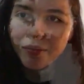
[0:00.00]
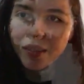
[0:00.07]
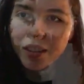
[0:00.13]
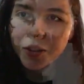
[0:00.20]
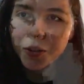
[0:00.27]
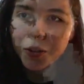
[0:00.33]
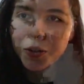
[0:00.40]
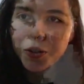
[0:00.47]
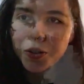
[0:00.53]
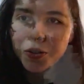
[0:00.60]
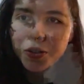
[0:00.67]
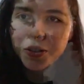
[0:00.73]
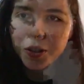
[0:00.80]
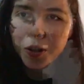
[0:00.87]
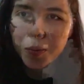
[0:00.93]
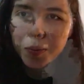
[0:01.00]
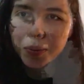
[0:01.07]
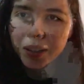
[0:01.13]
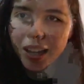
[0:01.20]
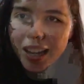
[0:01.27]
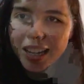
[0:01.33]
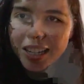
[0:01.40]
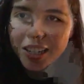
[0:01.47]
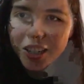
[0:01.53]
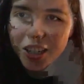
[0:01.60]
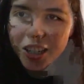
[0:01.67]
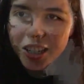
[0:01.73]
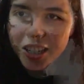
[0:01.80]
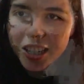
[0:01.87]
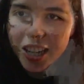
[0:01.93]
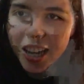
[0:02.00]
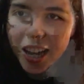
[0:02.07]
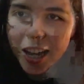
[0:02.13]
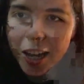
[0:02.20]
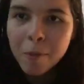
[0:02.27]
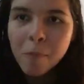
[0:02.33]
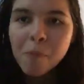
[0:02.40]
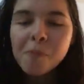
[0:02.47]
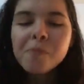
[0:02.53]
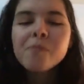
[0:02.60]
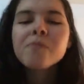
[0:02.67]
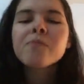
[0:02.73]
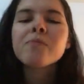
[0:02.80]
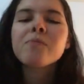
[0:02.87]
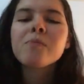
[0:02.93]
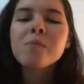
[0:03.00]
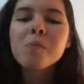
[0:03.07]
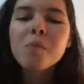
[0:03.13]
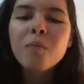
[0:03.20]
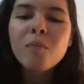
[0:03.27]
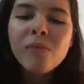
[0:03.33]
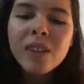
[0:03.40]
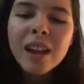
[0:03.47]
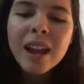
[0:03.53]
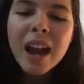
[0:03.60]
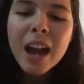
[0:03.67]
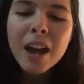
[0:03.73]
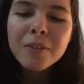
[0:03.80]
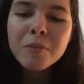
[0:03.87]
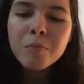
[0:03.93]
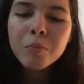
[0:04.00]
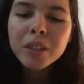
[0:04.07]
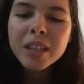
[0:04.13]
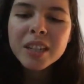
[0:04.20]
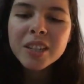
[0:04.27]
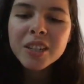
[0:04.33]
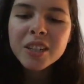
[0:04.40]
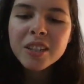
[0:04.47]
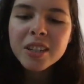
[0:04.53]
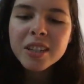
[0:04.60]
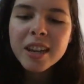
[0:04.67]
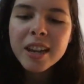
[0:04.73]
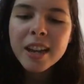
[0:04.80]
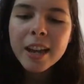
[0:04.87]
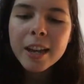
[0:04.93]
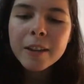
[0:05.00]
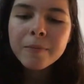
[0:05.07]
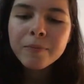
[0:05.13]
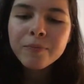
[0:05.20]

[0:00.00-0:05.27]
Do you still play GTA? I haven't played GTA,